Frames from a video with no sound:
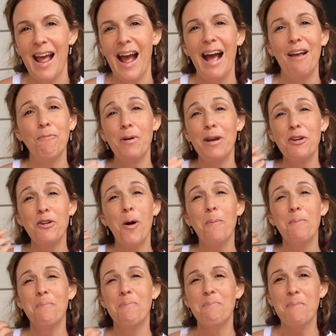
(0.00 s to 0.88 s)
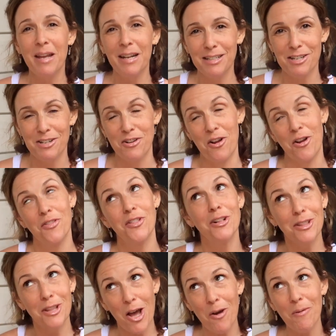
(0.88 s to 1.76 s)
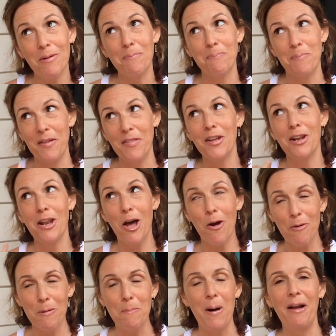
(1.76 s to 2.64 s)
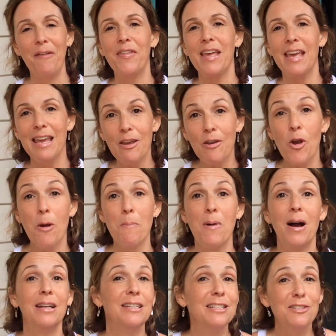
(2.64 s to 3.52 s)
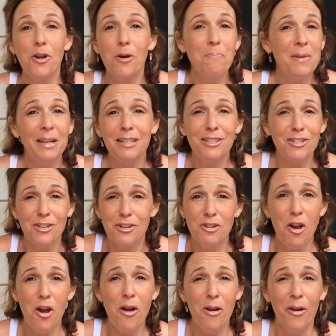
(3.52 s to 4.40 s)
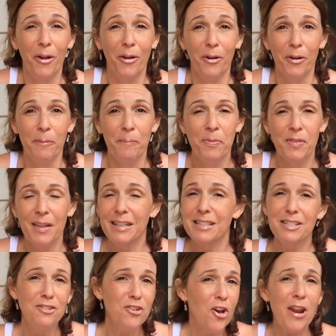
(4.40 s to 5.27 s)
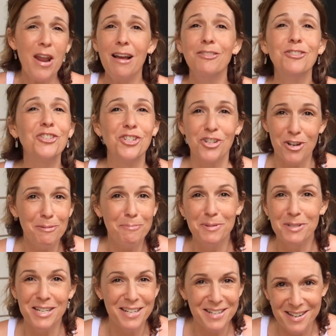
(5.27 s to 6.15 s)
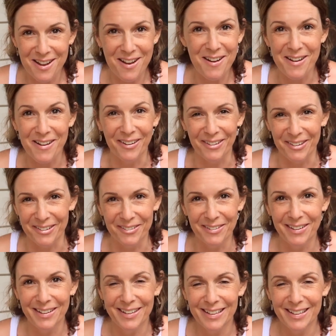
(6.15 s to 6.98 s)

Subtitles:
And we're not meant to know. The lower mind, the ego mind, is not meant to know. That's not our job to know.